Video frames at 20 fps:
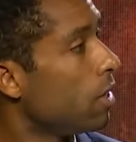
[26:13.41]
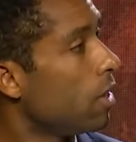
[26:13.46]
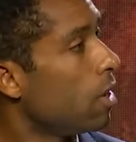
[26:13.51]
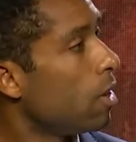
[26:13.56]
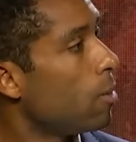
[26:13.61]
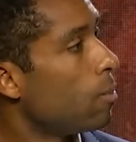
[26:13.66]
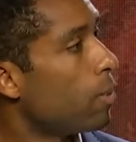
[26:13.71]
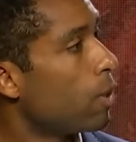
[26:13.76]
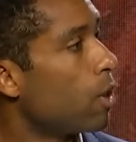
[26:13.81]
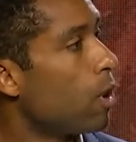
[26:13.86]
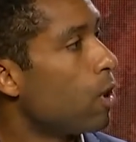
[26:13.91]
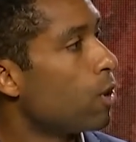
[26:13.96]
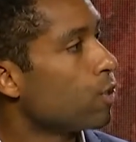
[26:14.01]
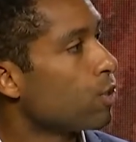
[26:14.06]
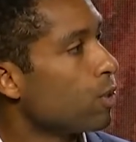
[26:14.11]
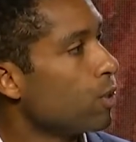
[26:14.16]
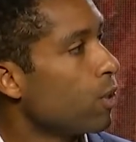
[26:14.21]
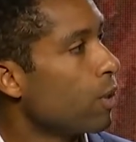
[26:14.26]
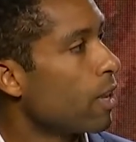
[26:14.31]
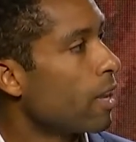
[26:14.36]
but also
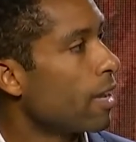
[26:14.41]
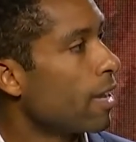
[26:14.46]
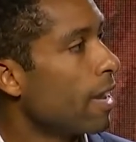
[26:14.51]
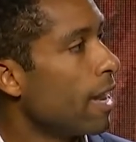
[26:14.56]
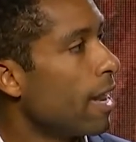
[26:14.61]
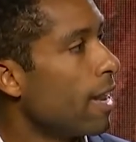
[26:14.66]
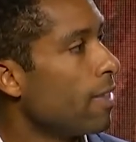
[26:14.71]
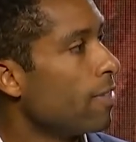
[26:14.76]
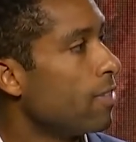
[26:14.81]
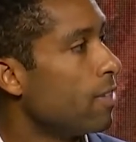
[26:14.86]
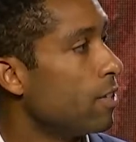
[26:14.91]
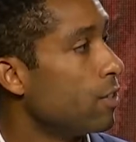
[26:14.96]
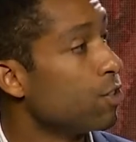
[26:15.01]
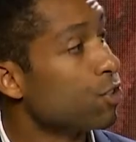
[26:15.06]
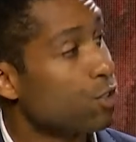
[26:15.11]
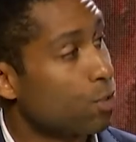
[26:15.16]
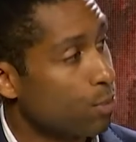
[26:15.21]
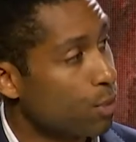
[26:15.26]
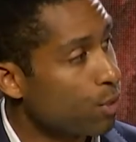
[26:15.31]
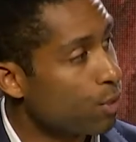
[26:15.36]
looking at the
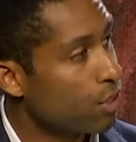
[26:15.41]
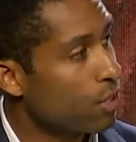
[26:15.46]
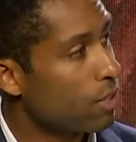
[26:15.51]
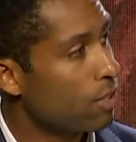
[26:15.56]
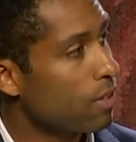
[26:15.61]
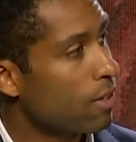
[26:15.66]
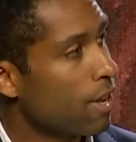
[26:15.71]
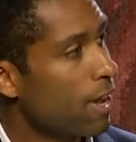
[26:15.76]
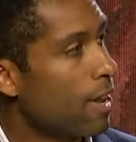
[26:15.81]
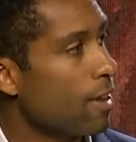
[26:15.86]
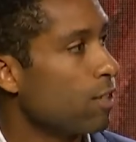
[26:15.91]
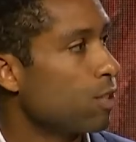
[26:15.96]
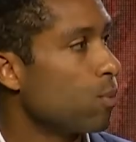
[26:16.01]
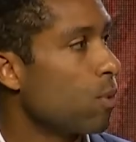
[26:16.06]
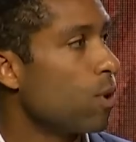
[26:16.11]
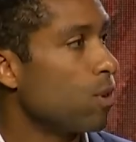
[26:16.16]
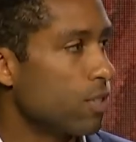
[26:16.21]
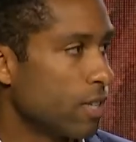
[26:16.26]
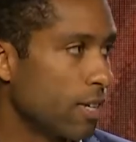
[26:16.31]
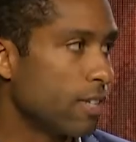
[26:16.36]
distribution as
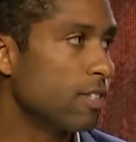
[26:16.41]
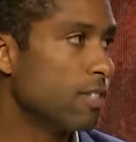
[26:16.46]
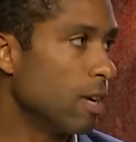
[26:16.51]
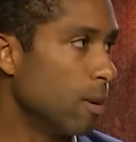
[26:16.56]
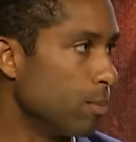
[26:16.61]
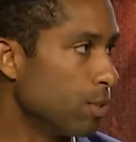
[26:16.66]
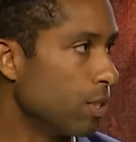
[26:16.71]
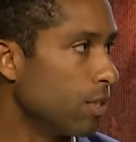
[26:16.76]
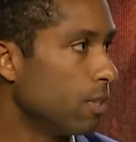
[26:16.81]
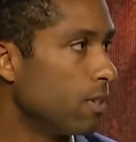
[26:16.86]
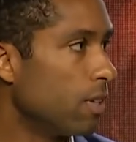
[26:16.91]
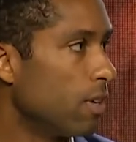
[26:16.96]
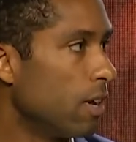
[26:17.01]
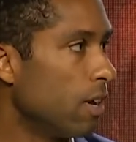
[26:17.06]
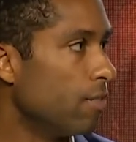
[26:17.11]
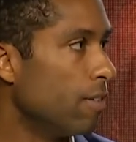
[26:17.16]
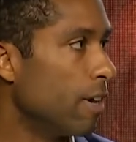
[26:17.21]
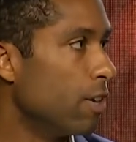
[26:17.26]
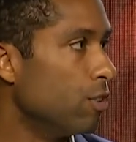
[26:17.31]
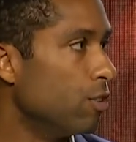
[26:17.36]
well as the consumption
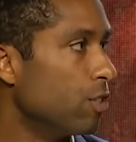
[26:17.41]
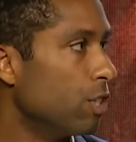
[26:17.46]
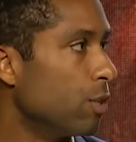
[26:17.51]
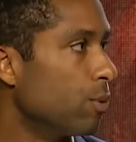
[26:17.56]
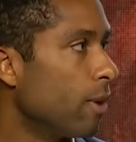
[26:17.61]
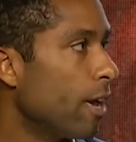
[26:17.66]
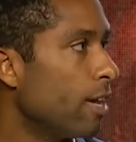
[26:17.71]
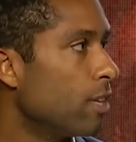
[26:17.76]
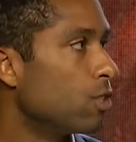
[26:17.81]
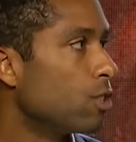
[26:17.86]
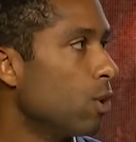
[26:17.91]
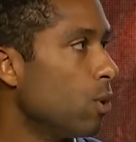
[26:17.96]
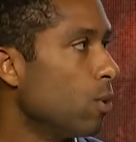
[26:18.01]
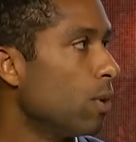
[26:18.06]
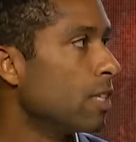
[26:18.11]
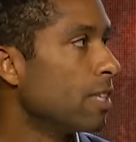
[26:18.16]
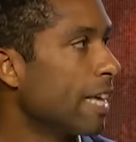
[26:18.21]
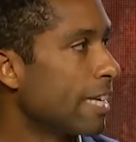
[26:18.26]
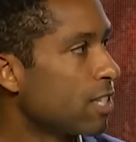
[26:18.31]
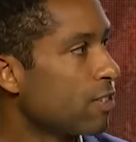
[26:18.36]
of energy, right? So
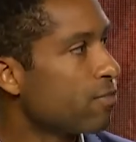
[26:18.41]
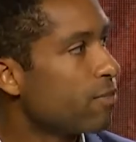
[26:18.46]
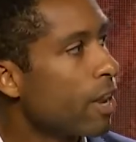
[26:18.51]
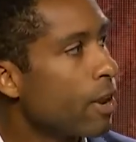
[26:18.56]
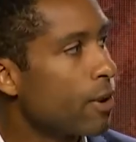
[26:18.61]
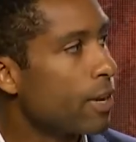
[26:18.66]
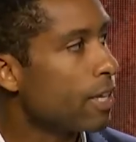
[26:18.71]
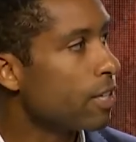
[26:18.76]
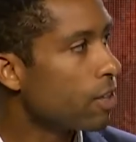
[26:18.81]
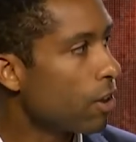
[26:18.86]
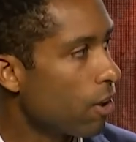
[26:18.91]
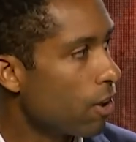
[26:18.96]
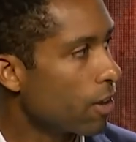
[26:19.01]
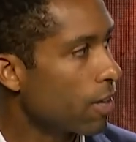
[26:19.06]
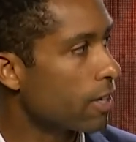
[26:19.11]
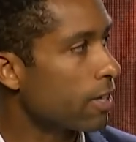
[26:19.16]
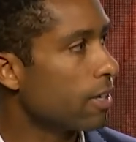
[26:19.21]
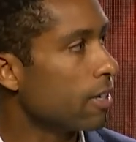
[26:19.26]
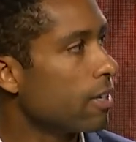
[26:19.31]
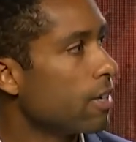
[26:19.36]
that's very
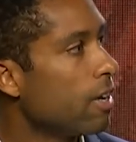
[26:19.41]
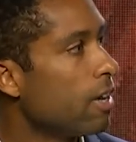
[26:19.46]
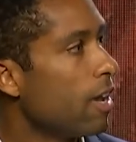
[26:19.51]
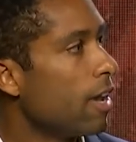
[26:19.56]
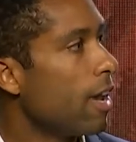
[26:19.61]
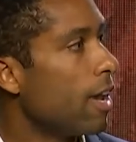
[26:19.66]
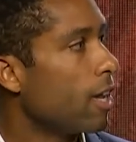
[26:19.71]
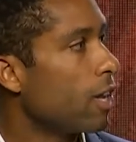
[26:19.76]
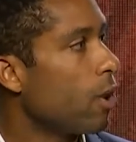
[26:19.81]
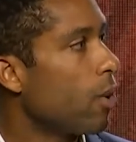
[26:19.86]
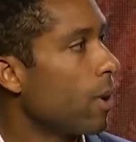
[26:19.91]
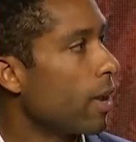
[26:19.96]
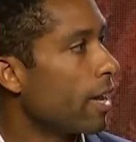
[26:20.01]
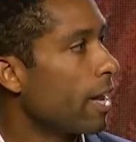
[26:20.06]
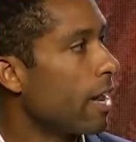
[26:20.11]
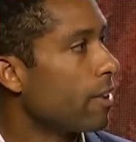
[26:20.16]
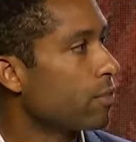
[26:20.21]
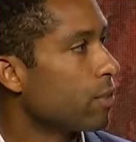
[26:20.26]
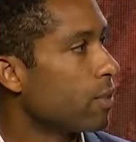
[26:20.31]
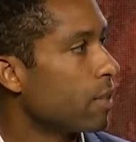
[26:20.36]
targeted and going
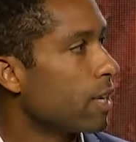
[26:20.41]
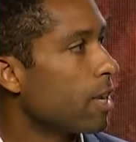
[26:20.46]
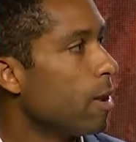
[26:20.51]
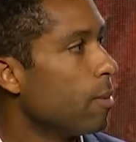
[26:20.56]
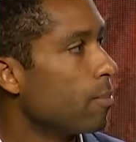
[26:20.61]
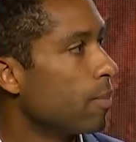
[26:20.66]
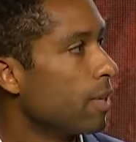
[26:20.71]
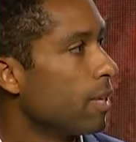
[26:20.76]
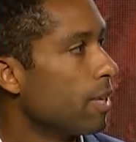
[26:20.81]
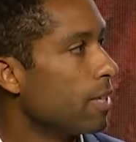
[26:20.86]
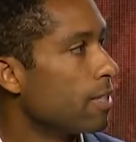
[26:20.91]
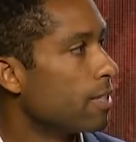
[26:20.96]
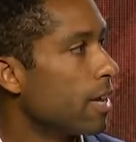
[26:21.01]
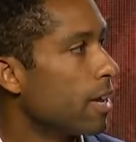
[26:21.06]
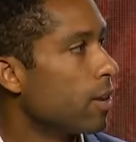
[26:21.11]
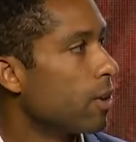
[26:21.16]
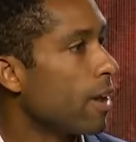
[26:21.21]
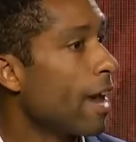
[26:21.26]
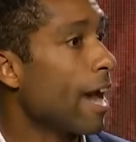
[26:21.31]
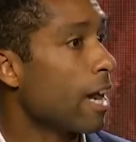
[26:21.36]
after the companies that
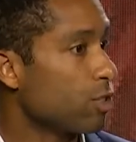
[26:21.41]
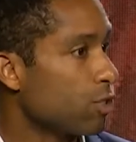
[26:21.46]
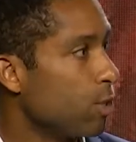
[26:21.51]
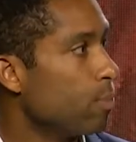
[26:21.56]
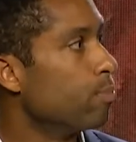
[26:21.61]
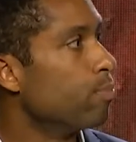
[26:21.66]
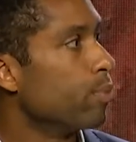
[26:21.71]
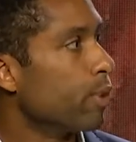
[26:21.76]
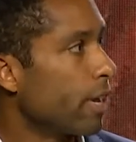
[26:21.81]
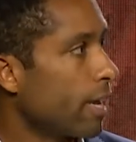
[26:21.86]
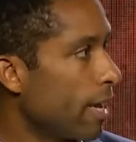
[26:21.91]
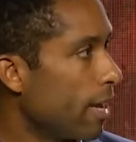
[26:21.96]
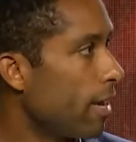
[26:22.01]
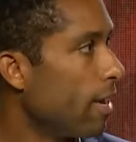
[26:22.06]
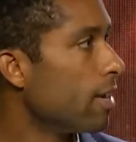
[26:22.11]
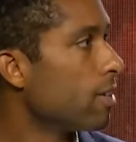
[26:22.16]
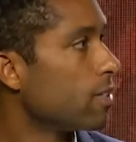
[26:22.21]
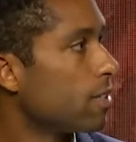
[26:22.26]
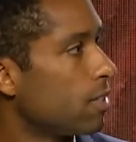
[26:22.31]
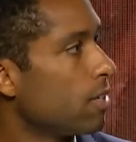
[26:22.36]
are actually bringing
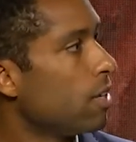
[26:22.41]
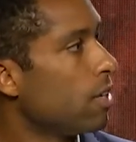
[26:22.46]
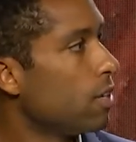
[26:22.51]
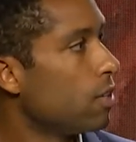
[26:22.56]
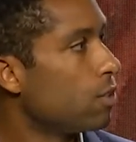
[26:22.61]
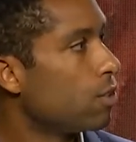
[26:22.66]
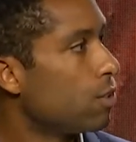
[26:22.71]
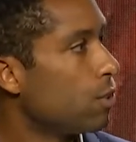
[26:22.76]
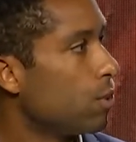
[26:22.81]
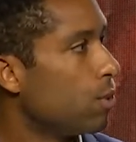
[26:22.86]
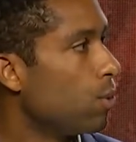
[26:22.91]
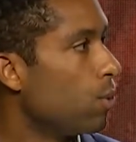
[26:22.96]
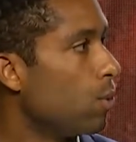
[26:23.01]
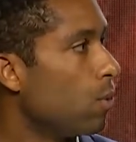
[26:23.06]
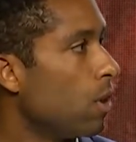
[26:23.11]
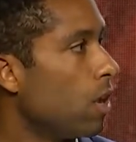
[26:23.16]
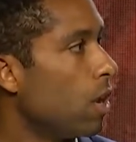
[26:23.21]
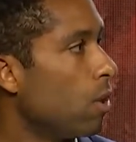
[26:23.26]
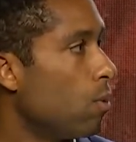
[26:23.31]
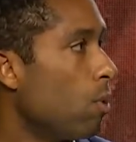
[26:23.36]
us to
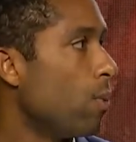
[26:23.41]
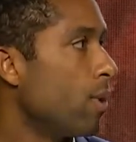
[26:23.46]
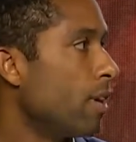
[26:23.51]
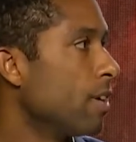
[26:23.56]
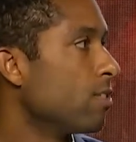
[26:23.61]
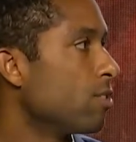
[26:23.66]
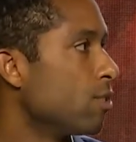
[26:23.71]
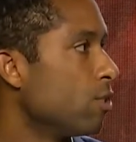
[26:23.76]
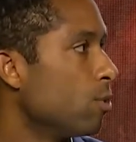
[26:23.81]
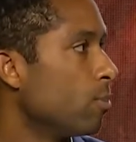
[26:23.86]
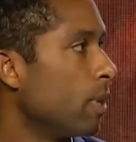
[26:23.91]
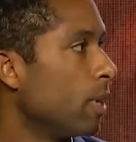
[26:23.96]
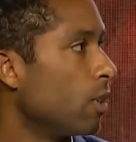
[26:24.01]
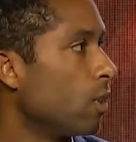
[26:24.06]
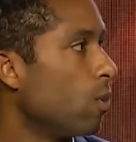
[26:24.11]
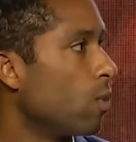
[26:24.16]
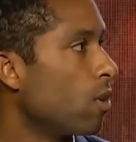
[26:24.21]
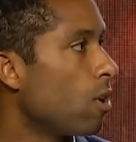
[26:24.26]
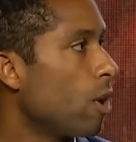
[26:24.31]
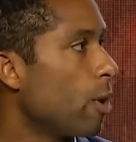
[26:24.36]
what we consider to be a
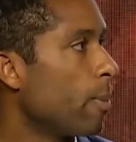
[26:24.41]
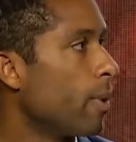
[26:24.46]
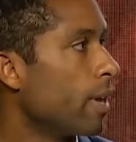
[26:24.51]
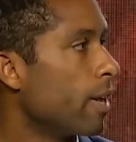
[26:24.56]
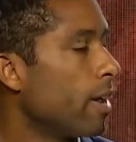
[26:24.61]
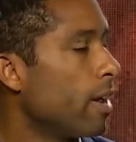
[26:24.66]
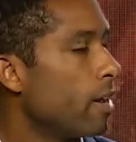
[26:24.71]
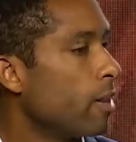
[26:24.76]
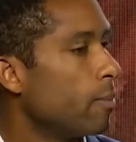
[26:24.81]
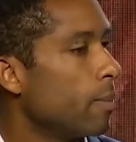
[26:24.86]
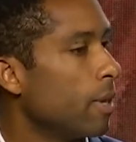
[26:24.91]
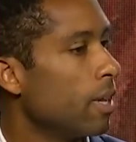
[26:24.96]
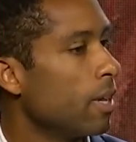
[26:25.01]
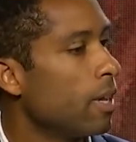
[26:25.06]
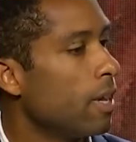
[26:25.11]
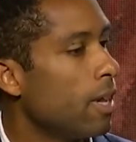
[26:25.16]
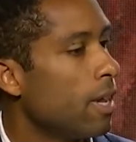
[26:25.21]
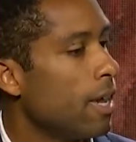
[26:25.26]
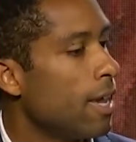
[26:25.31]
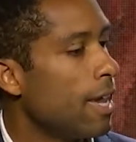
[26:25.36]
low carbon economy.
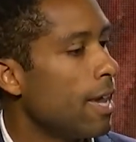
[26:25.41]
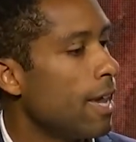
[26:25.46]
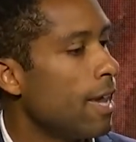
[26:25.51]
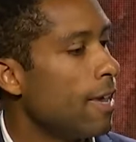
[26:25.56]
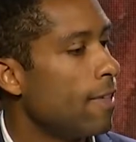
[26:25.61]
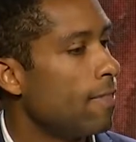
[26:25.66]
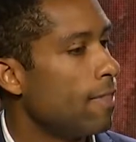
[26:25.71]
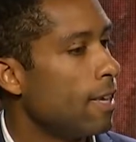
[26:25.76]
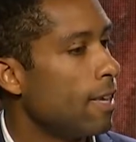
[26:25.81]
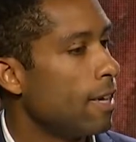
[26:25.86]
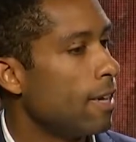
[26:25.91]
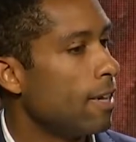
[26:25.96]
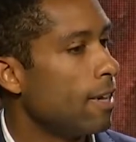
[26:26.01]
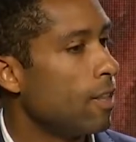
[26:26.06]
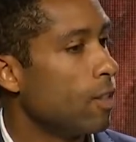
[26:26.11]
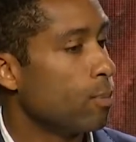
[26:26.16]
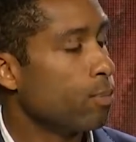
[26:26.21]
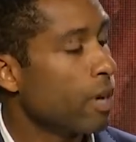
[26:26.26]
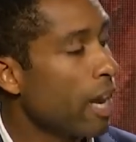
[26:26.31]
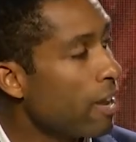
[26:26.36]
In
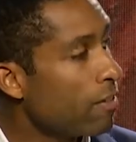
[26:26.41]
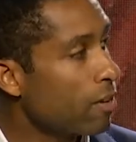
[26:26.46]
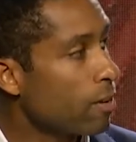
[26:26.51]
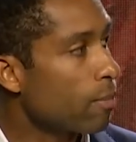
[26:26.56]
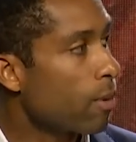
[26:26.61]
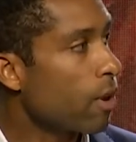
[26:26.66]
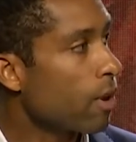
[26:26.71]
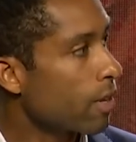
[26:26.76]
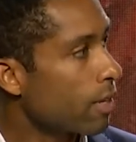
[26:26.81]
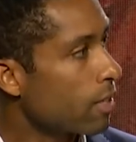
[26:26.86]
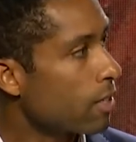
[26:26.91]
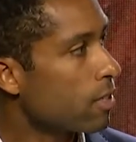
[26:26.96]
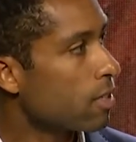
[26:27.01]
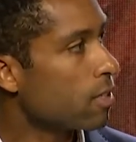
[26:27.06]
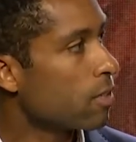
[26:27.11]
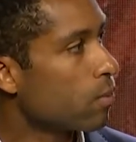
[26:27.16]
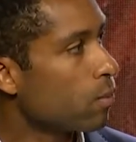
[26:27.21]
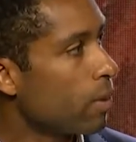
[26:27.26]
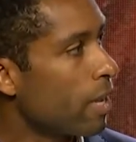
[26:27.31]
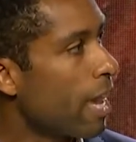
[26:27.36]
the private markets,
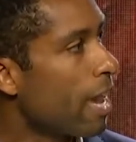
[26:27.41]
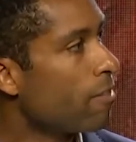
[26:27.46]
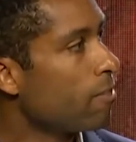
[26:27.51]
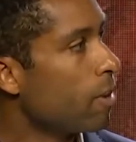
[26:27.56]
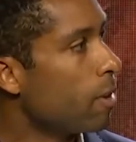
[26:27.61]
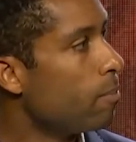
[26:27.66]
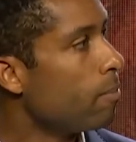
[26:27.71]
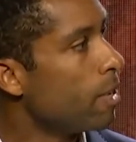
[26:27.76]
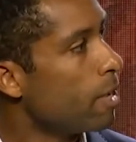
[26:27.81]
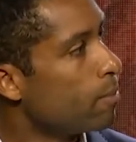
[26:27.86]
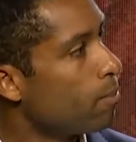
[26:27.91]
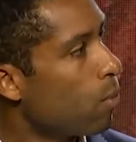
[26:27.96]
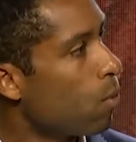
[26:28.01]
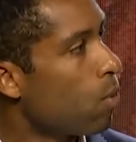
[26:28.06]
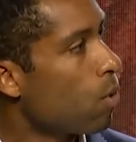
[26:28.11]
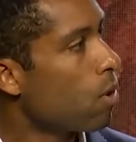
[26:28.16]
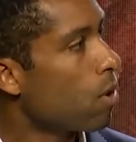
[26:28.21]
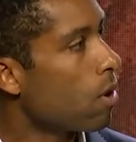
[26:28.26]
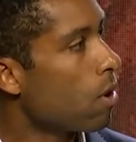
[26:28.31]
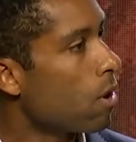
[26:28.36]
we have a bit
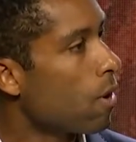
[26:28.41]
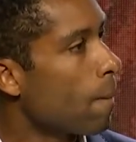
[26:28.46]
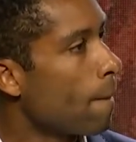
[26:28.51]
more